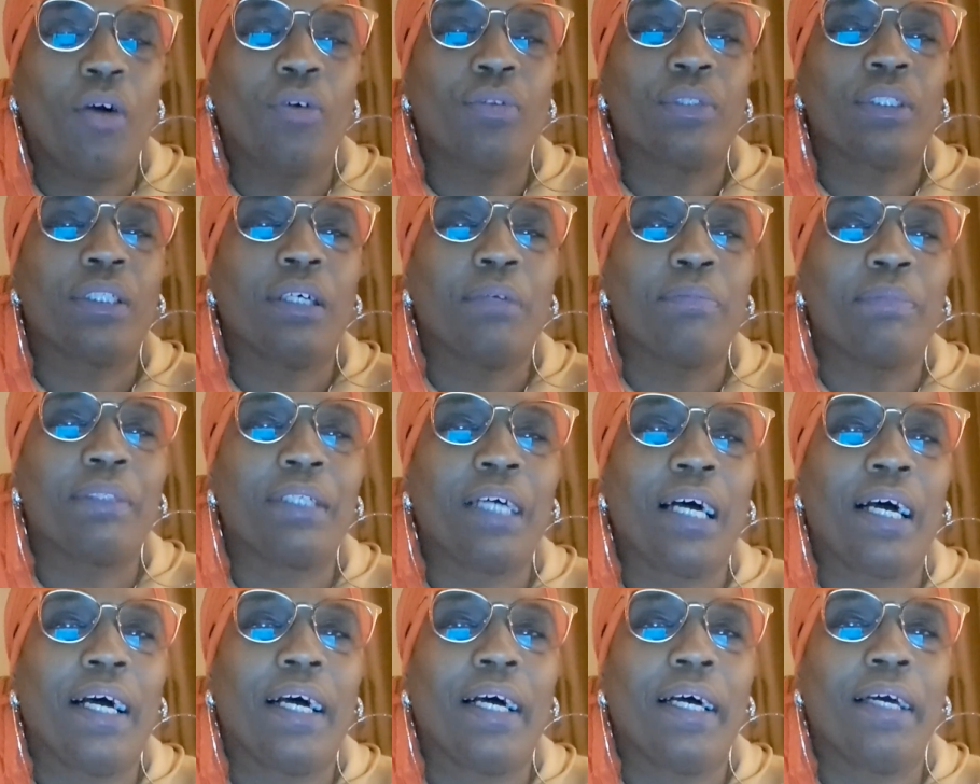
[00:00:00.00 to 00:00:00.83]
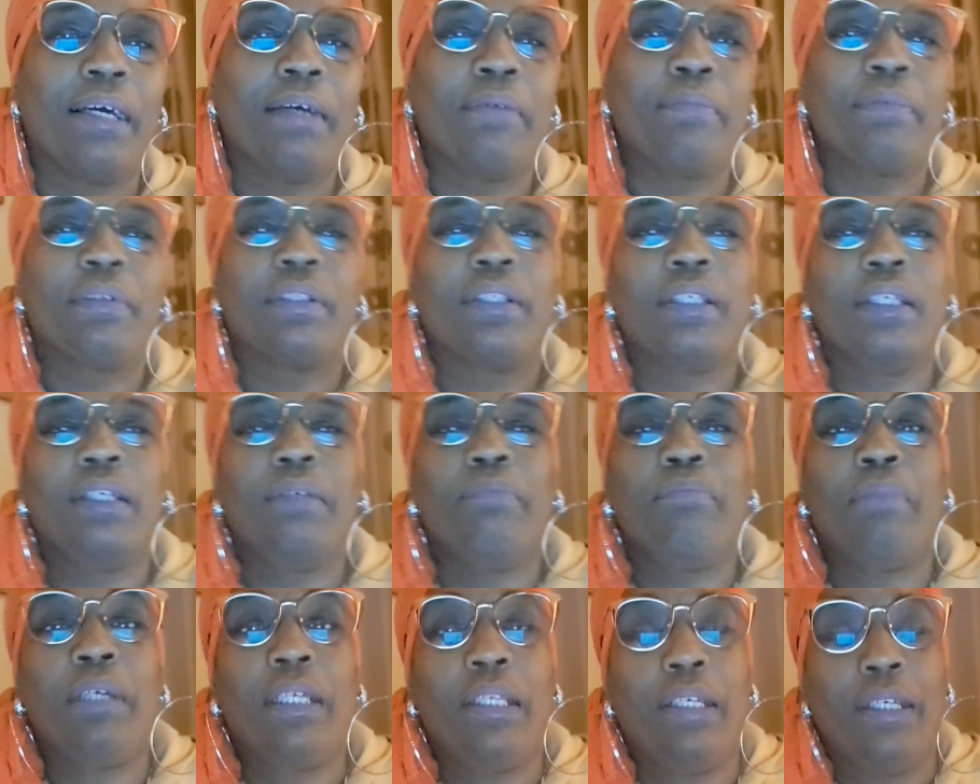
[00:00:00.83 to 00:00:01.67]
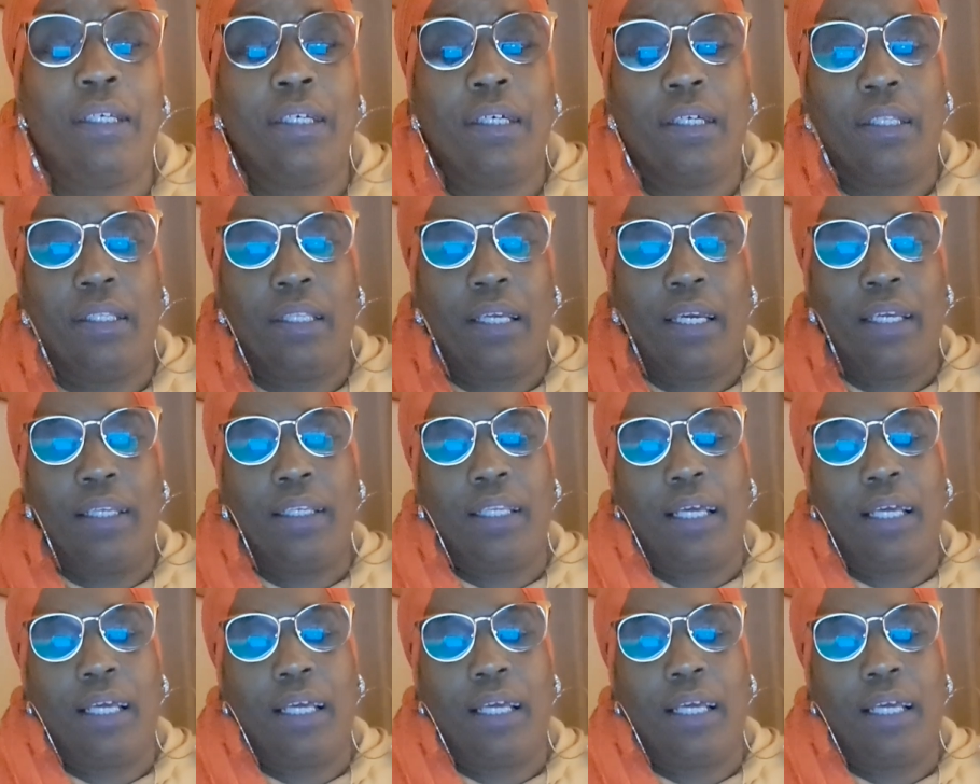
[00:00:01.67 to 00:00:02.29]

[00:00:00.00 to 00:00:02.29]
Sometimes the media, they